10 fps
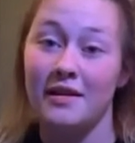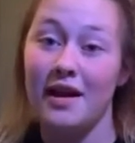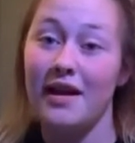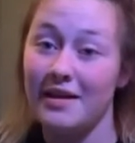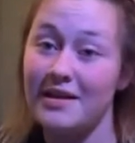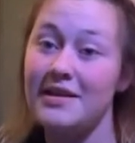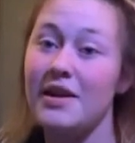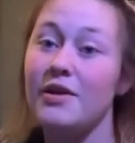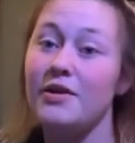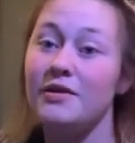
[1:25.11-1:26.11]
uh, this
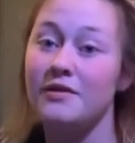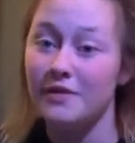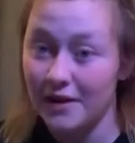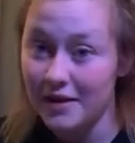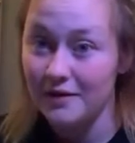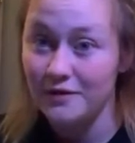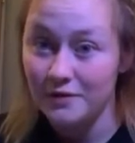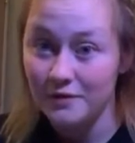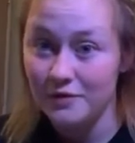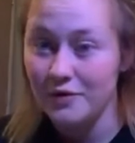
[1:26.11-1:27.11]
year,
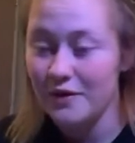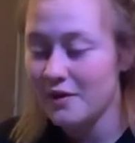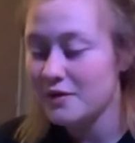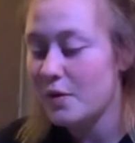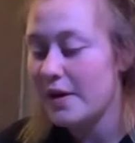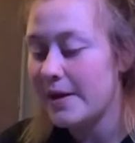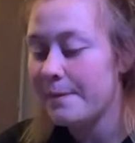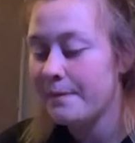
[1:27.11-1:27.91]
2020.